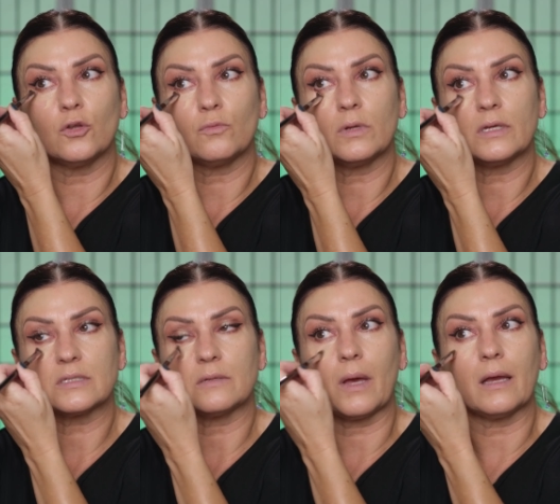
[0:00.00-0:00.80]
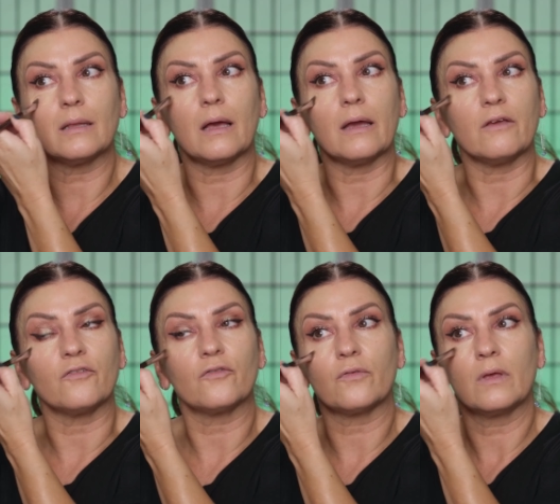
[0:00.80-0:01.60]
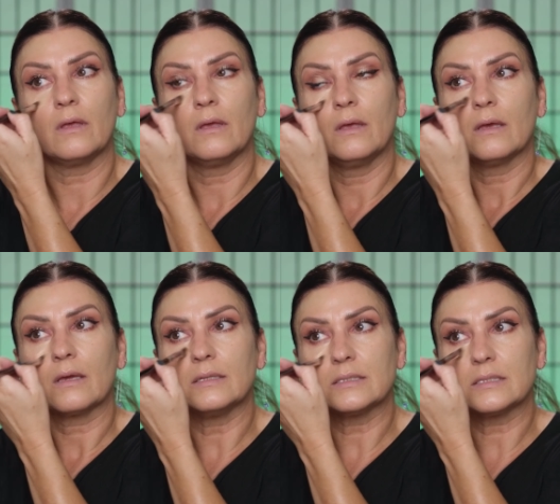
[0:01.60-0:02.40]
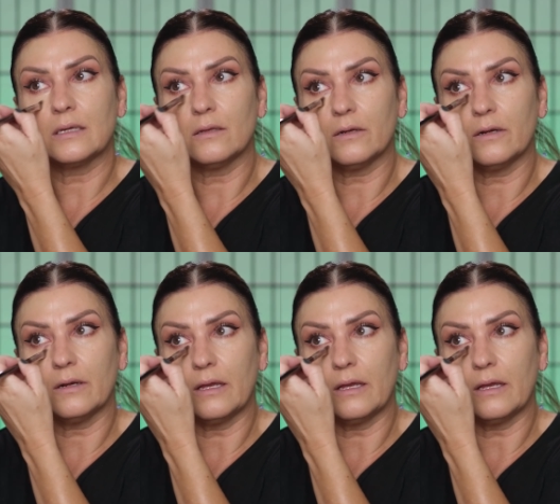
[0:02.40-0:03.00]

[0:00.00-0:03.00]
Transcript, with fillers: newness in my life. Concealer,